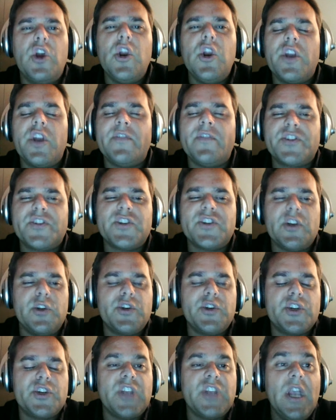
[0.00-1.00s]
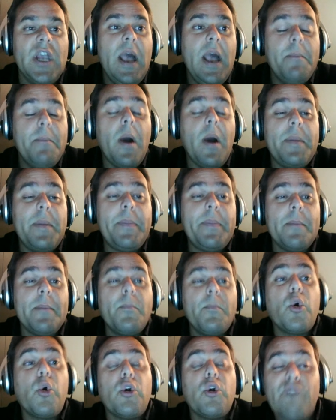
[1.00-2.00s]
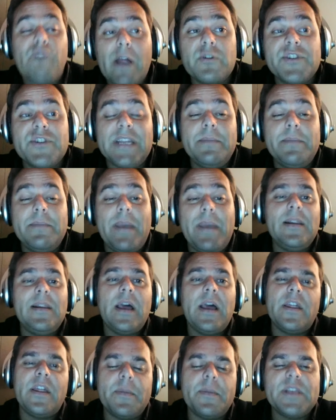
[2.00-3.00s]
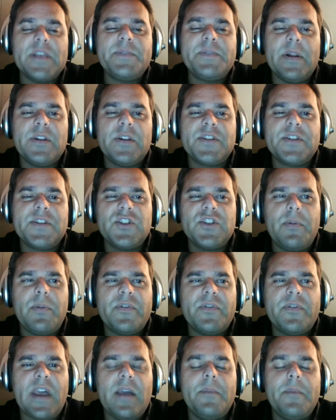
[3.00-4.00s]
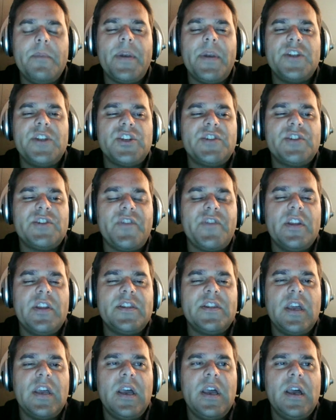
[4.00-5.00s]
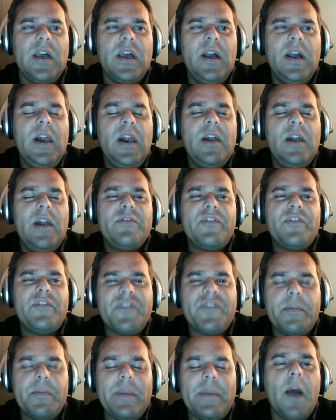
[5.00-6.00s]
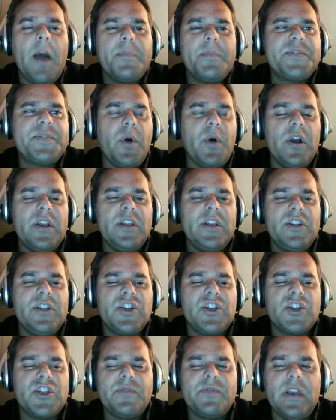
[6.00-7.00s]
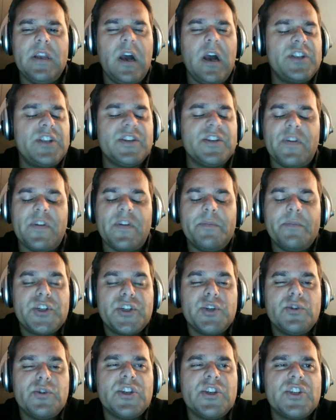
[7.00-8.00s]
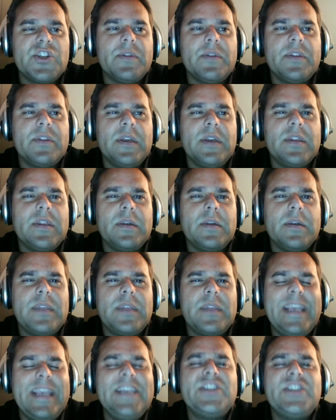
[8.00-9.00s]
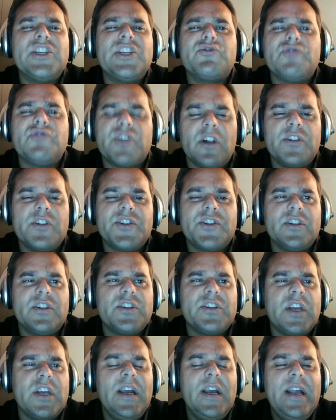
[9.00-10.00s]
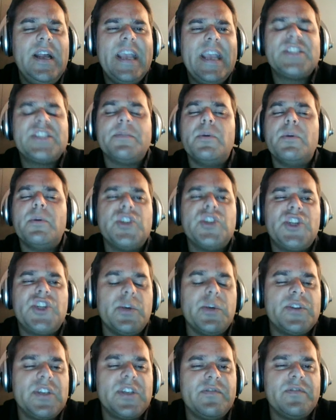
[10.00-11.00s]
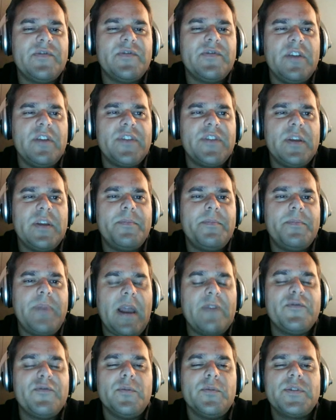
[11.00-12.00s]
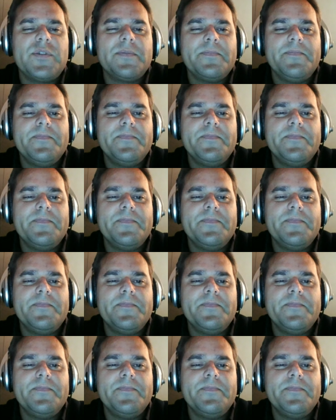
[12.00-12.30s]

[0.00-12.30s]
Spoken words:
A lot of other solutions might be built more around email and other bits built on top of that, but I just find that for me, HubSpot I just find produces the easiest results and is the most intuitive of the platforms.